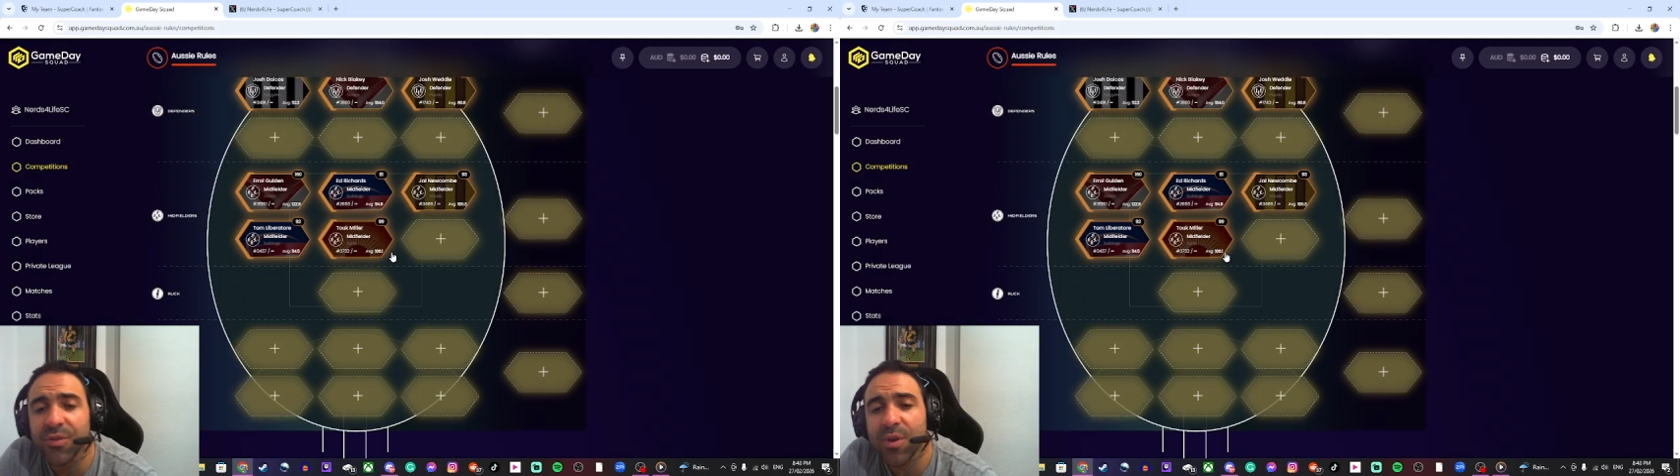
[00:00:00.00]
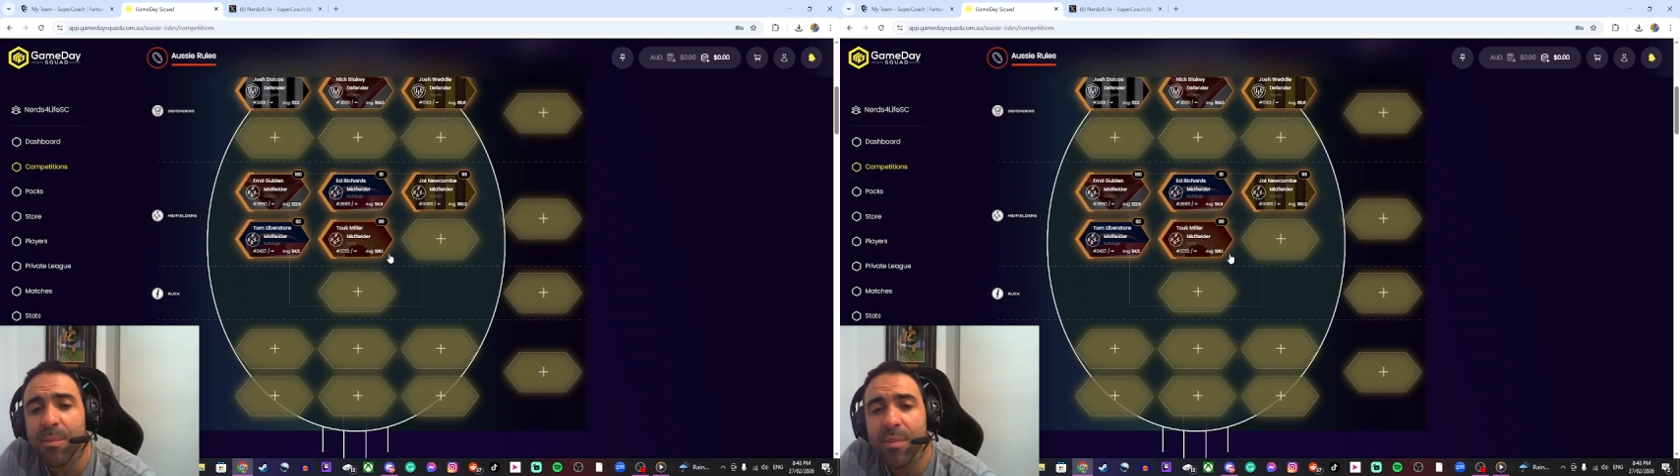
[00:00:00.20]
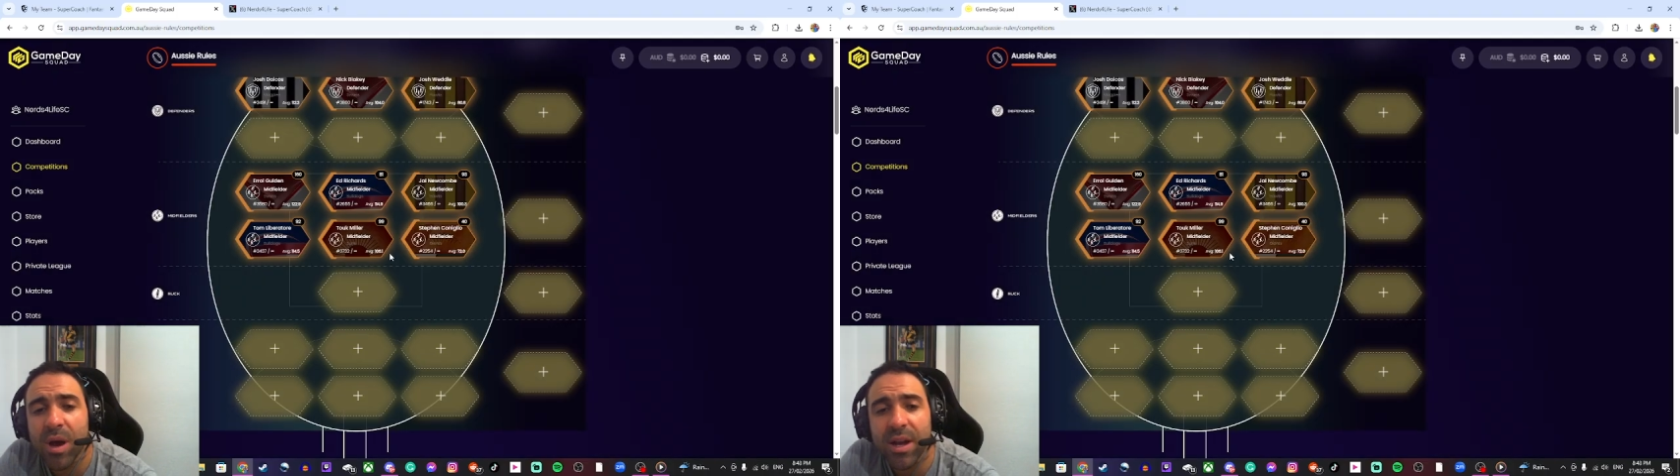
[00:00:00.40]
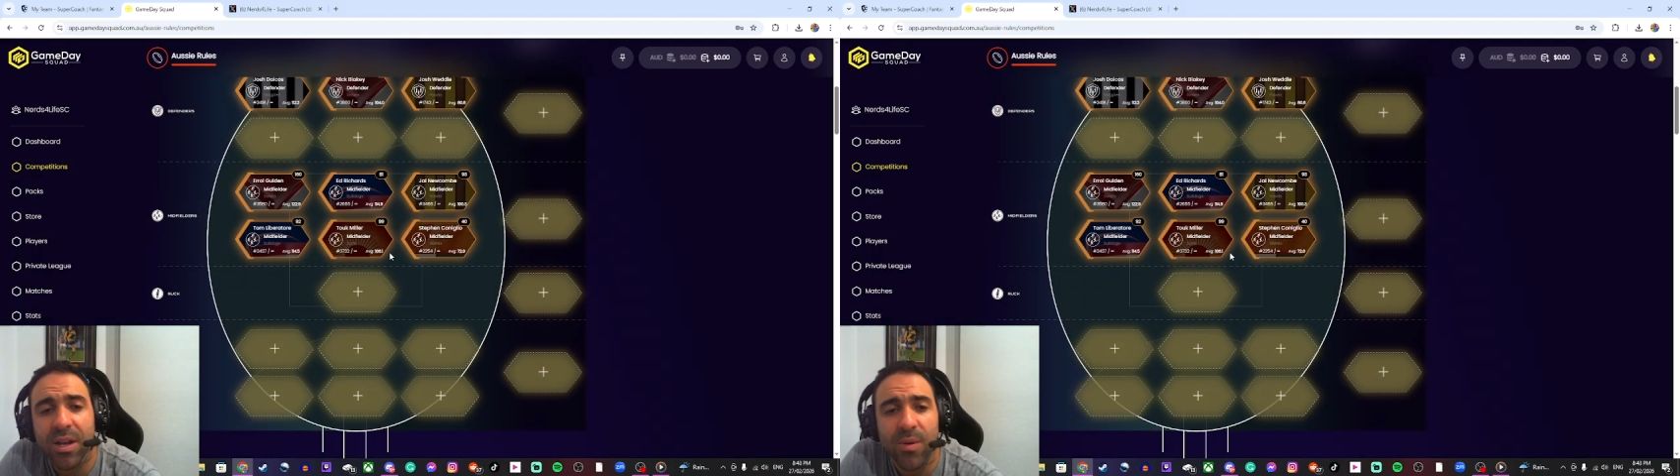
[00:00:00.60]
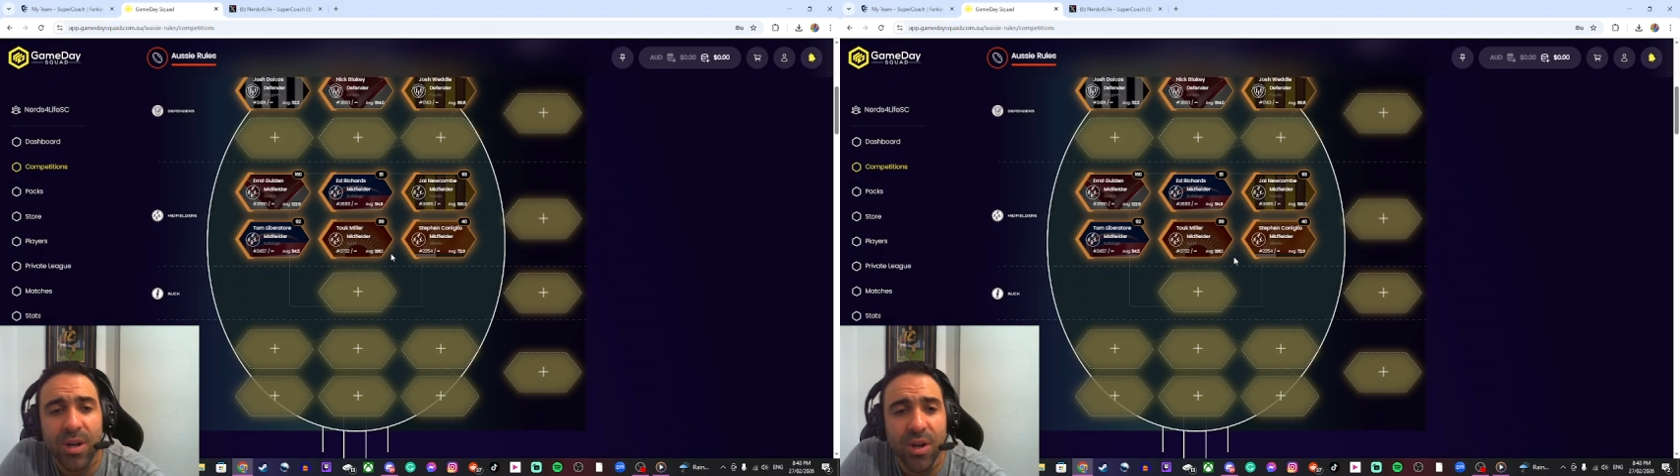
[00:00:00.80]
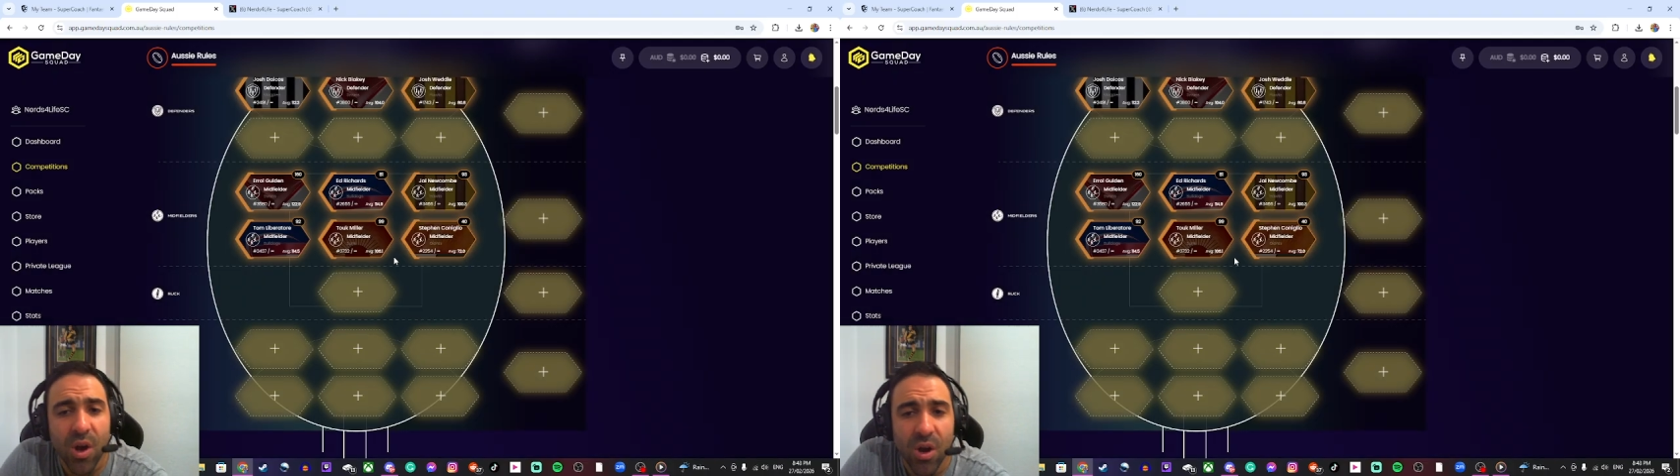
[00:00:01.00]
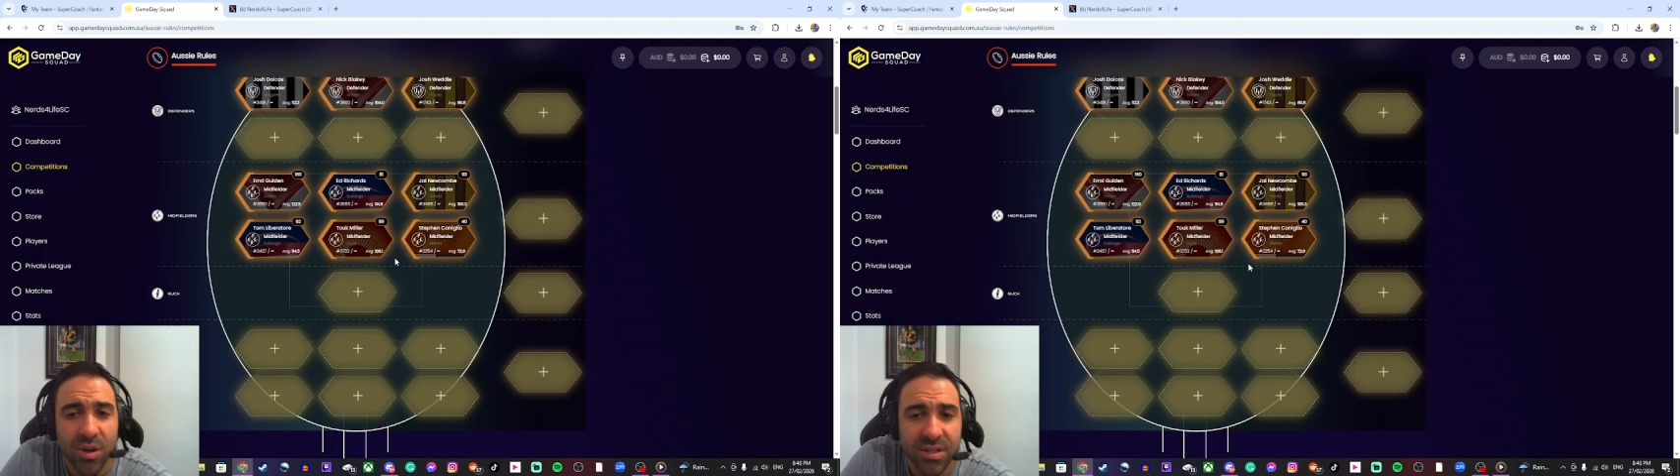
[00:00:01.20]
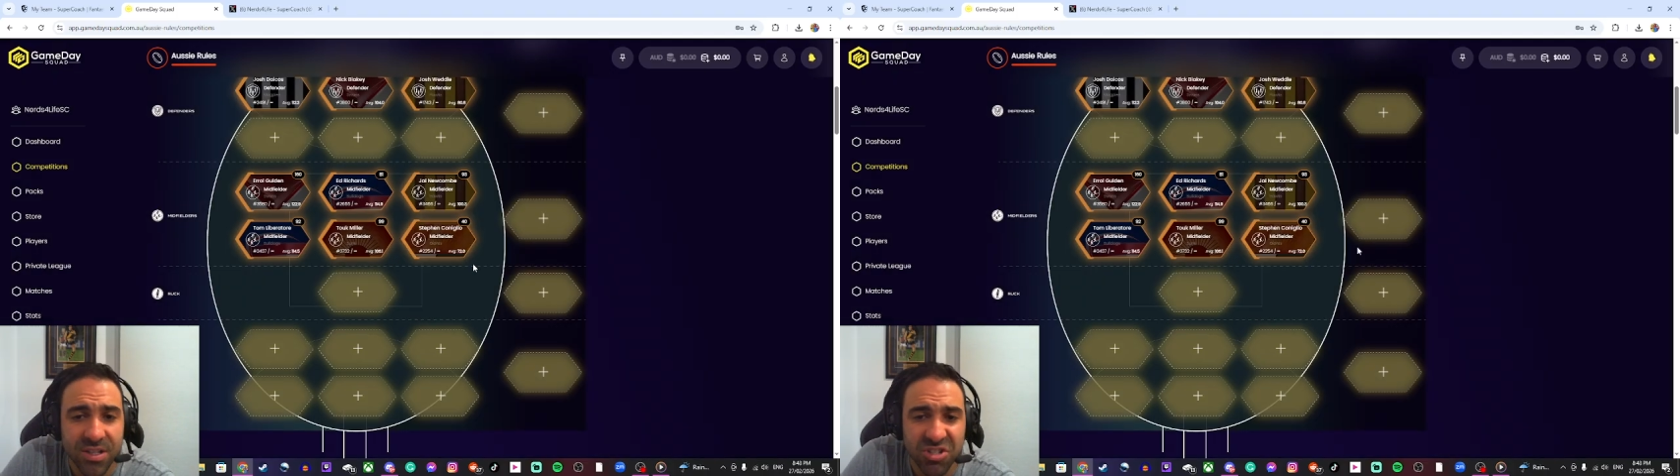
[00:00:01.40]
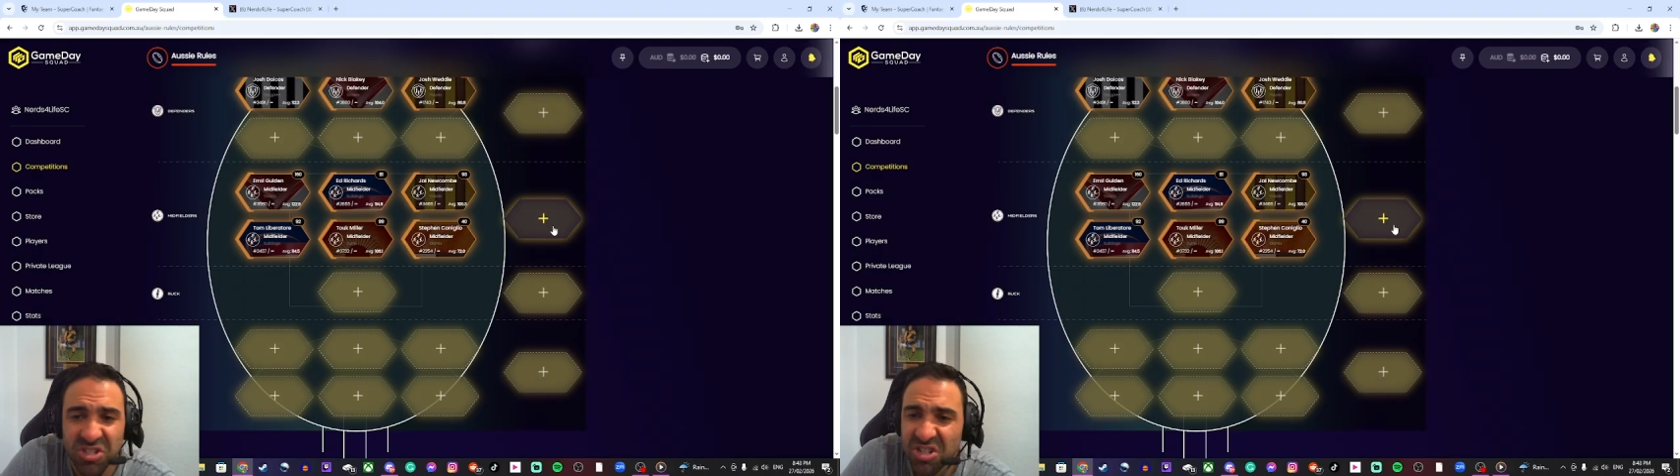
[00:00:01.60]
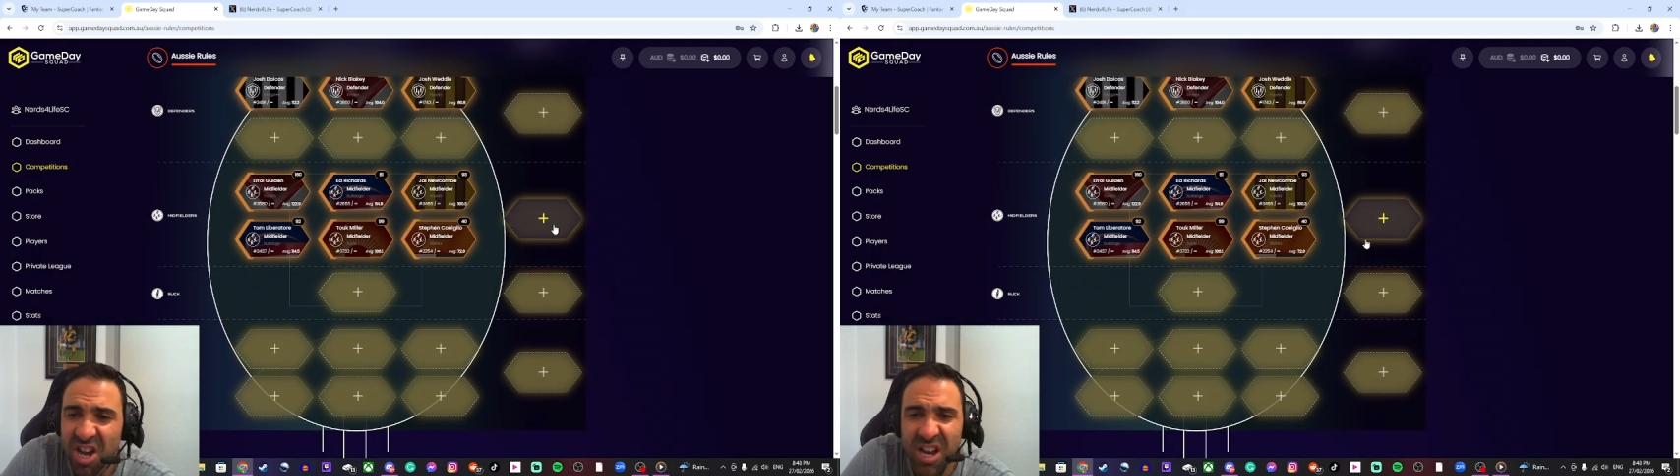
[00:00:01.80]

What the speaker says: So I might go a Cogs as just